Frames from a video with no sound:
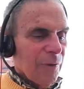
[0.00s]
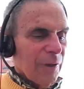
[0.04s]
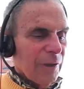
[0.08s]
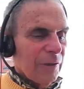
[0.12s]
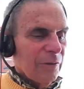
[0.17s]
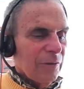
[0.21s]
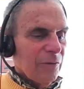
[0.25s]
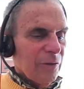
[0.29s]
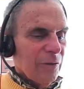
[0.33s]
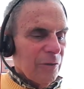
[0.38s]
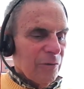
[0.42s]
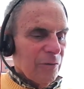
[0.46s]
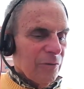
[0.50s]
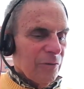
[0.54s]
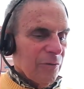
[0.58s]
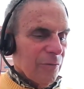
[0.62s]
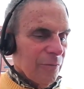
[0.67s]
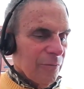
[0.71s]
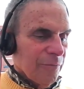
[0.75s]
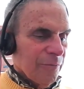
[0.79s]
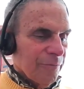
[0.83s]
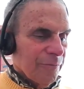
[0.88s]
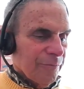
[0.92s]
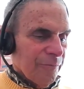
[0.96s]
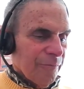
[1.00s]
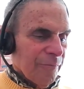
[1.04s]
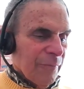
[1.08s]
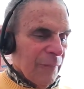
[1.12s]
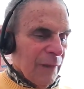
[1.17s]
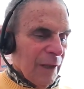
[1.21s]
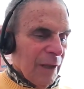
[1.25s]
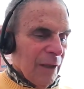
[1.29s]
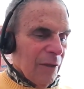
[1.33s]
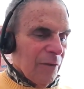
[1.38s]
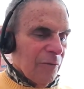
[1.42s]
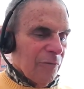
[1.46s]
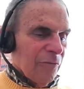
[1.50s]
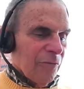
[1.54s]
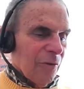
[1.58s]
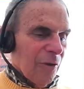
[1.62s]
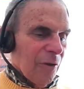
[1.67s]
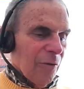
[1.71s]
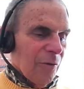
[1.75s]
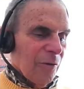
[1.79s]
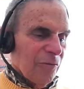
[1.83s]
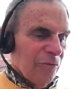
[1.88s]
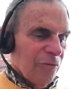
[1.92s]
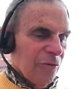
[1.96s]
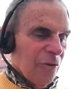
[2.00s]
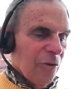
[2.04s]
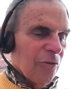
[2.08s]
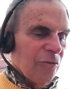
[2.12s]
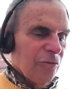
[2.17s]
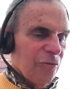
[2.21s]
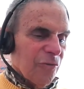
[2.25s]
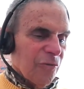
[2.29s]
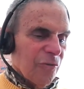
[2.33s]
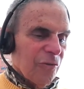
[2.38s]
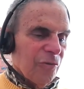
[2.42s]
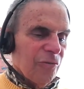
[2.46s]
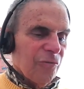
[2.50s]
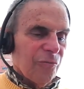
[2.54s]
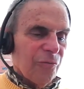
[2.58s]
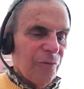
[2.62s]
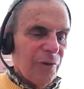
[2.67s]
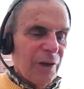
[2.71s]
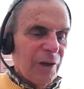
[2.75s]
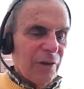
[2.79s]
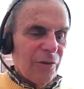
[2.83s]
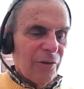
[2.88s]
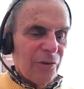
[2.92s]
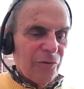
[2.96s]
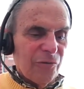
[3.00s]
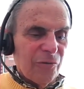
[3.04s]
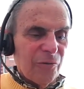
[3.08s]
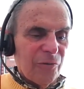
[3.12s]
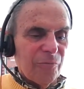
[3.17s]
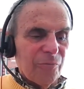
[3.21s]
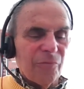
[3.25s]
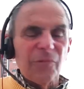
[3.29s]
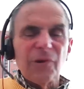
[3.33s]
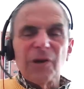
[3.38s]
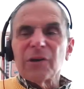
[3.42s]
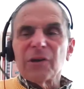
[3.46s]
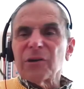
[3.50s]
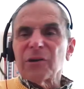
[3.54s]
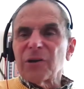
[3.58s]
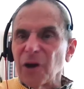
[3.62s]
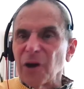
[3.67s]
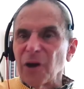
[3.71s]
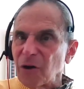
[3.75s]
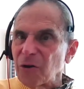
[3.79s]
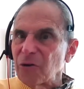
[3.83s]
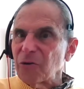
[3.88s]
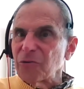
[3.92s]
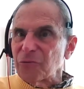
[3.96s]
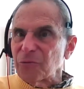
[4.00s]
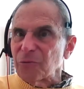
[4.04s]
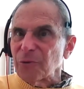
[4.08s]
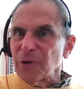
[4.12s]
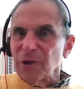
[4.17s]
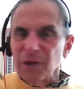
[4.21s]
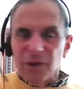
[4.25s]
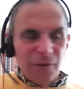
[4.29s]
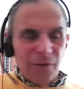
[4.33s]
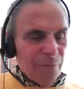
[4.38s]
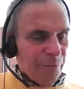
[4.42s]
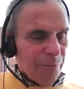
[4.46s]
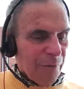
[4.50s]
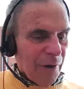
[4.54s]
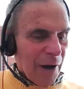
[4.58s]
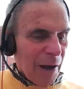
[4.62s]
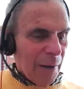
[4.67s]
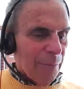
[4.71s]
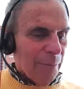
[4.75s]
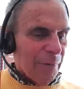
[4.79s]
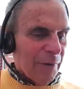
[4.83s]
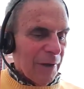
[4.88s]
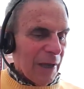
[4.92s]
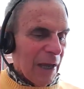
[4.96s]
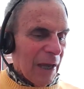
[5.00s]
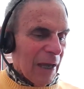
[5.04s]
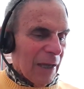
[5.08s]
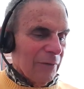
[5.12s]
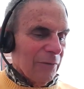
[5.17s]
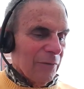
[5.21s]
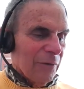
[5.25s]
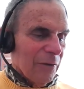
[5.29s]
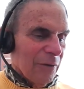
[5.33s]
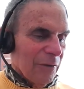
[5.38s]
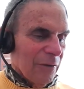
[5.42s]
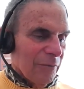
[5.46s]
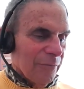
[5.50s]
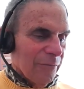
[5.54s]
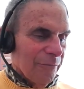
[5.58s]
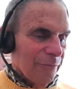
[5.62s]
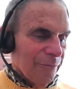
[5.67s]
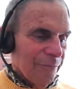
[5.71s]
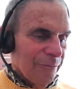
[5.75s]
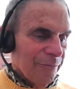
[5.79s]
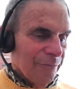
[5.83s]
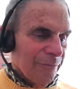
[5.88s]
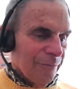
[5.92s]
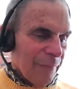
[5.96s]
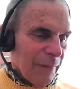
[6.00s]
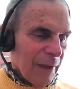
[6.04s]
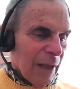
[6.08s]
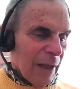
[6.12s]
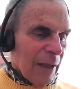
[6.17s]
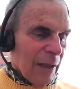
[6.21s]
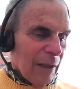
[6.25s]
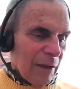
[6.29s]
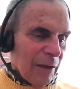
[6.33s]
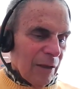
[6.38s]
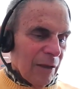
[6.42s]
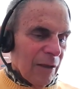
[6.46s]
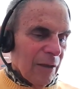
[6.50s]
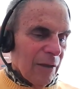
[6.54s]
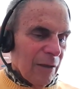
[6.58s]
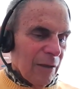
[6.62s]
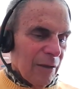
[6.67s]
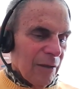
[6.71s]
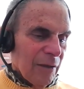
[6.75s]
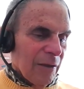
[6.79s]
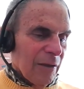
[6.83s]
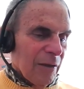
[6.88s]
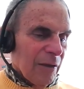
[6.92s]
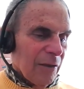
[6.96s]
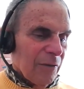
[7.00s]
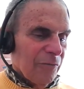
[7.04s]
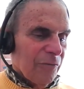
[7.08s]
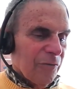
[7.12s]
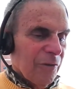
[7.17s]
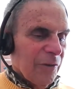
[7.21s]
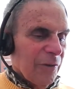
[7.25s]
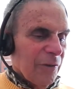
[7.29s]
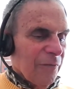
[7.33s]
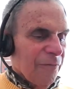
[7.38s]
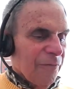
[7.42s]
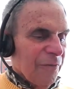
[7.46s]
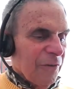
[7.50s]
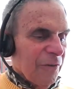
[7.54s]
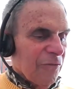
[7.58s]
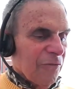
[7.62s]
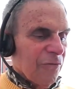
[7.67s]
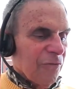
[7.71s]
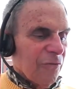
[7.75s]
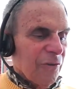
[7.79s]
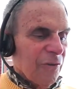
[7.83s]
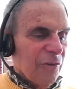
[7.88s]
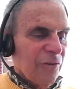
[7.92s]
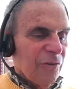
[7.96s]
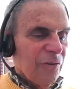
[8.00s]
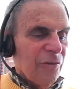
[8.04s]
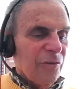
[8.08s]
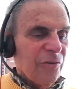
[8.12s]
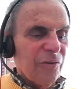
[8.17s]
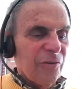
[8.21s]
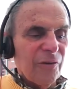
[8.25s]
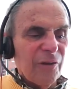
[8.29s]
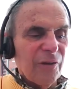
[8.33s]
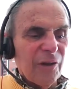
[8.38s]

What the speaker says: 20s. So in socialist realism goes with propaganda. It's the officially,